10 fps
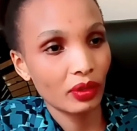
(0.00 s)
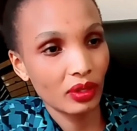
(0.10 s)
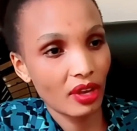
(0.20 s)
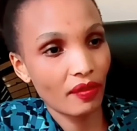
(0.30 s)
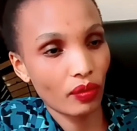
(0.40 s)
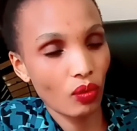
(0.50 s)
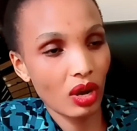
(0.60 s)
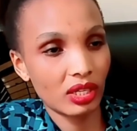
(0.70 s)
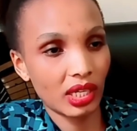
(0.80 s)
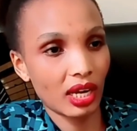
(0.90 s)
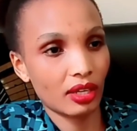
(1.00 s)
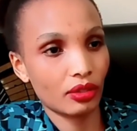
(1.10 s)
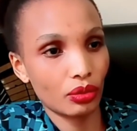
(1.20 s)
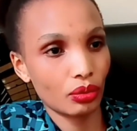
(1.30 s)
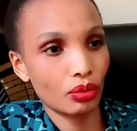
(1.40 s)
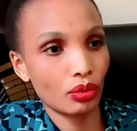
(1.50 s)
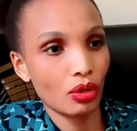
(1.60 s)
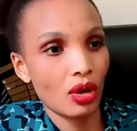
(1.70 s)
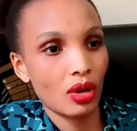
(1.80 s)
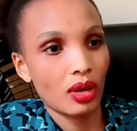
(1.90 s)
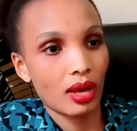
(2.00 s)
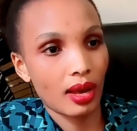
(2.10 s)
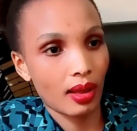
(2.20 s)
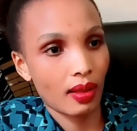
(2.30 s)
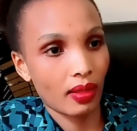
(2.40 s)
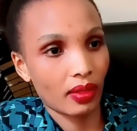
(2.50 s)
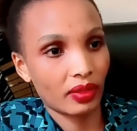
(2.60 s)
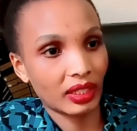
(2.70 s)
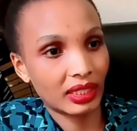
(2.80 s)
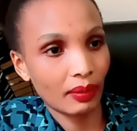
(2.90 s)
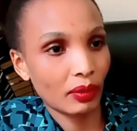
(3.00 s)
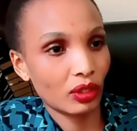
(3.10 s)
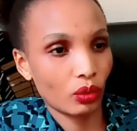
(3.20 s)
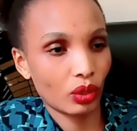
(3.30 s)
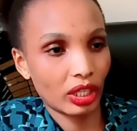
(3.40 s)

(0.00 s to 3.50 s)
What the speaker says: Not everyone can do the semen